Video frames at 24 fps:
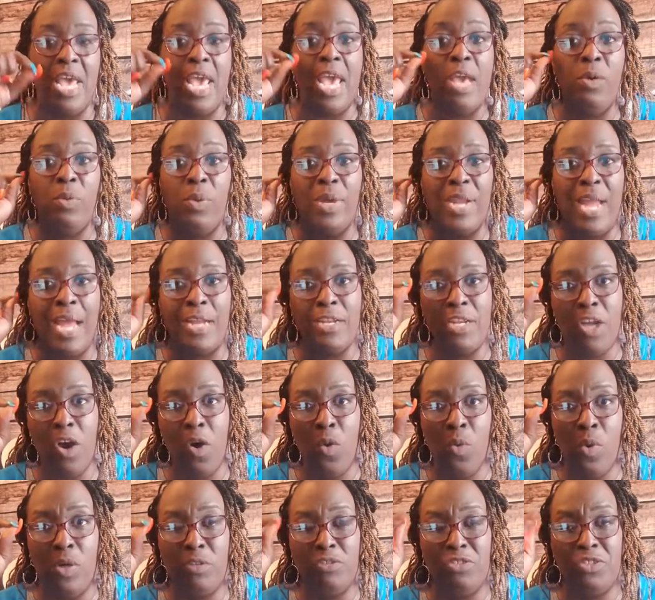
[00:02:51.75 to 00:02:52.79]
And what I
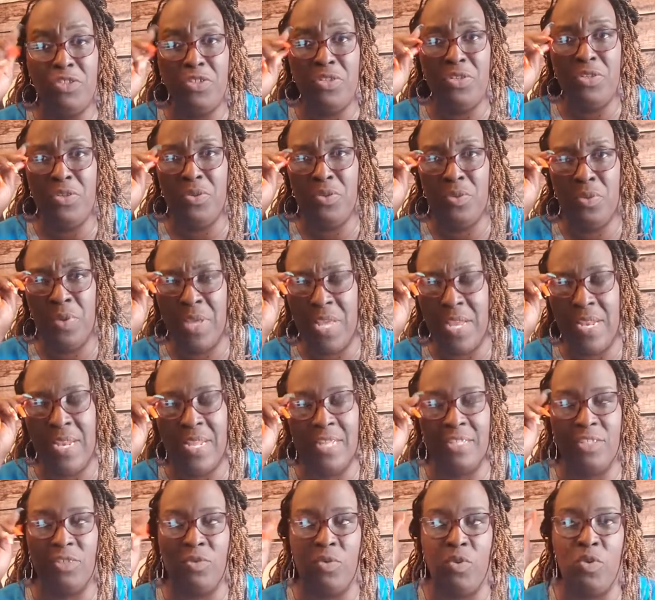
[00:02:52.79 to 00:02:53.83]
don't want you to do in
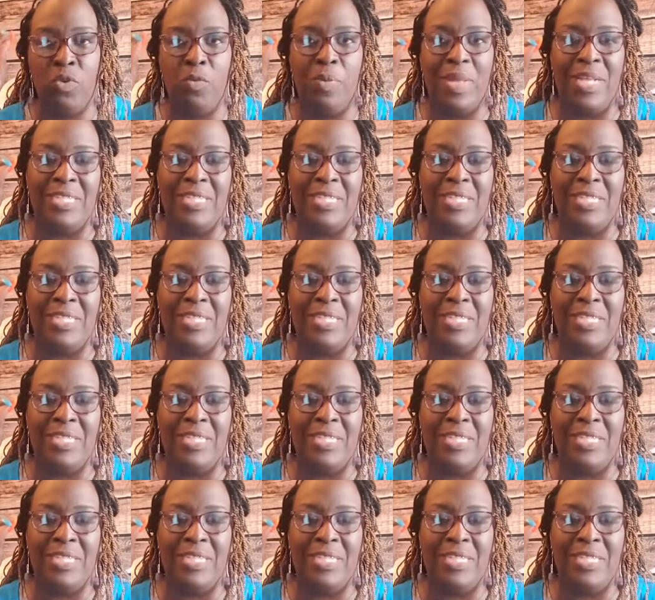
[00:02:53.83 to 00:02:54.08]
this group